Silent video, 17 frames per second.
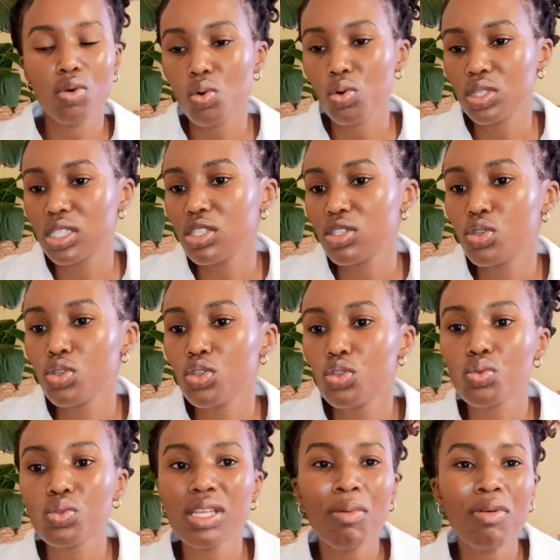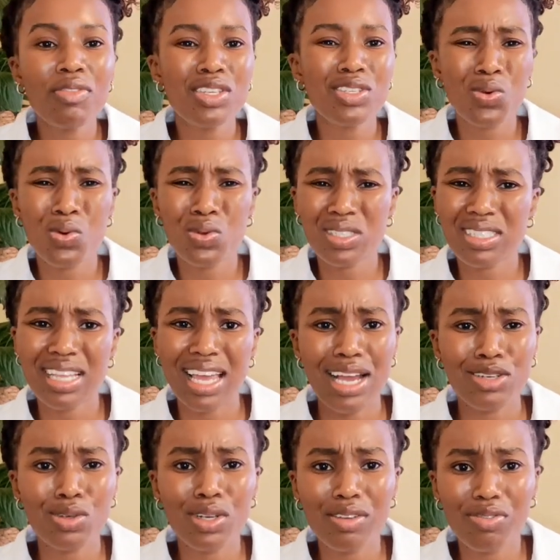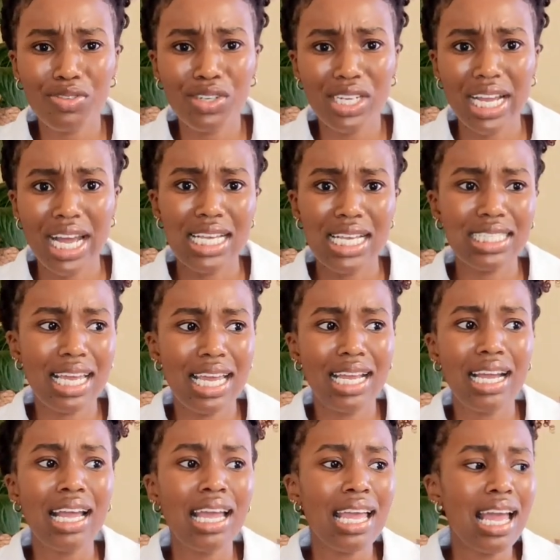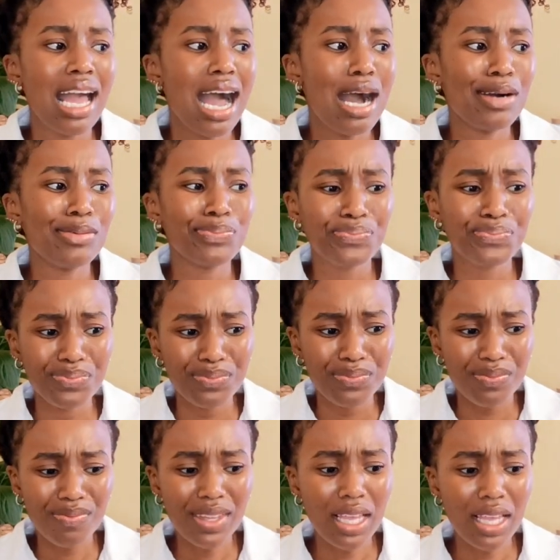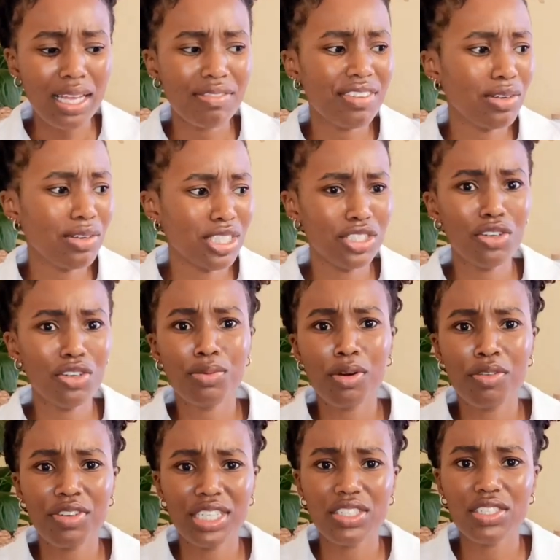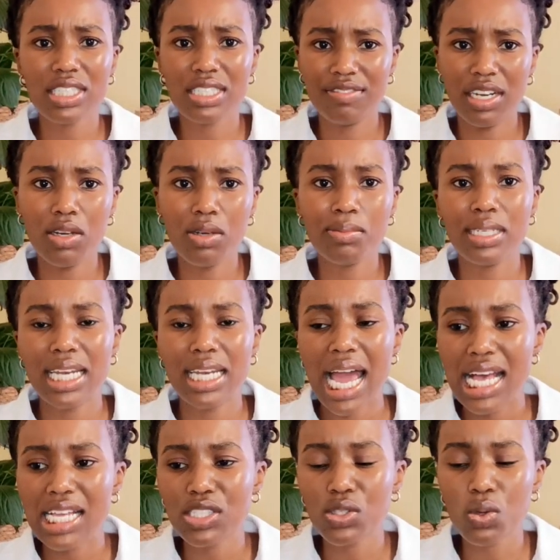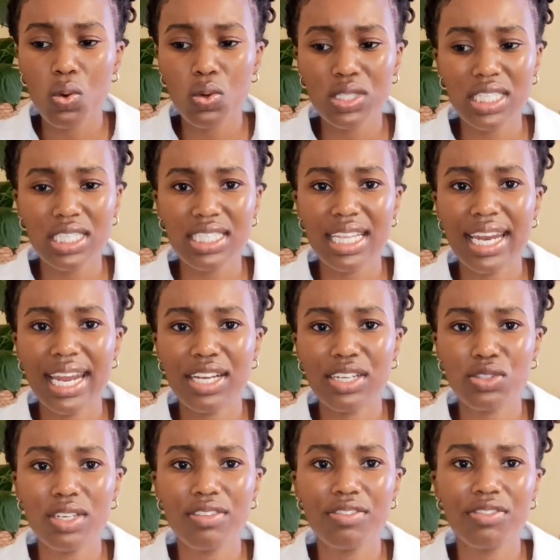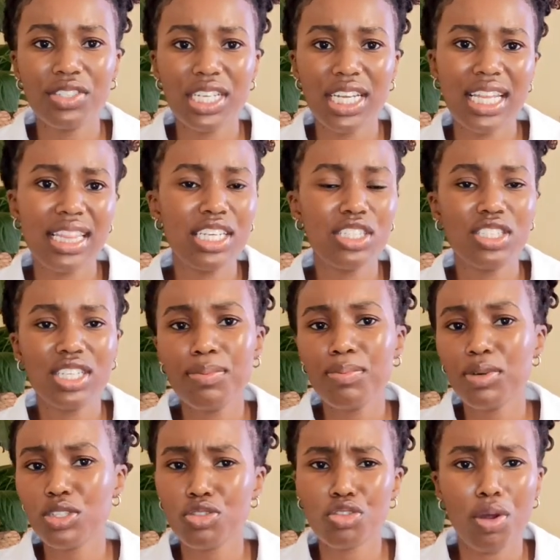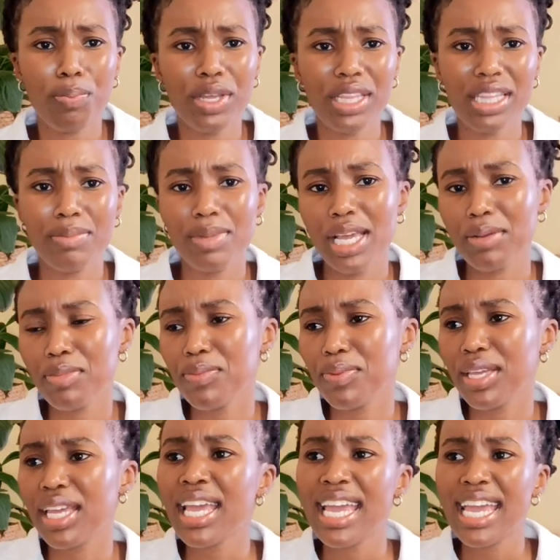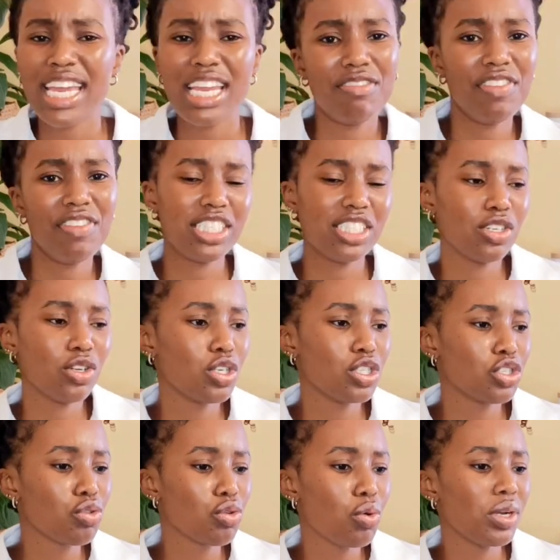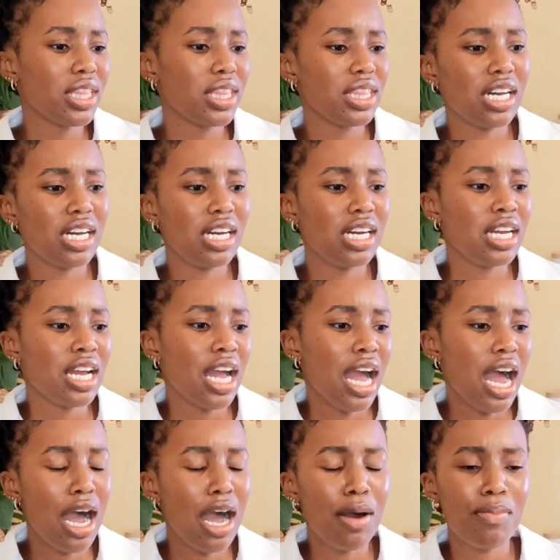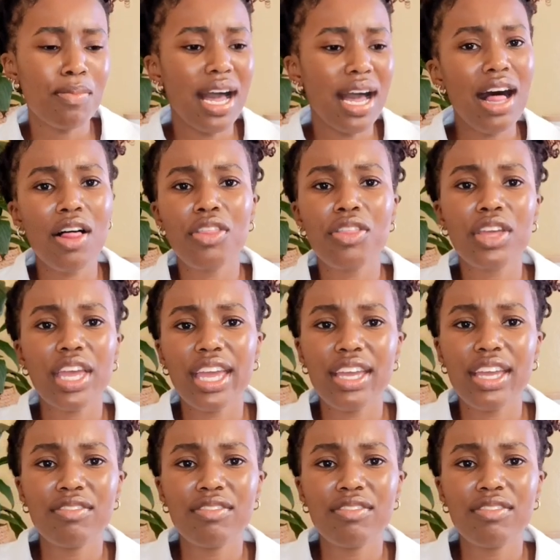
courses to do. Some of these courses are actually free, guys. Like um, Foundation of Professional Development has courses that are actually free, and they keep on dropping them, like maybe infection control in the um, healthcare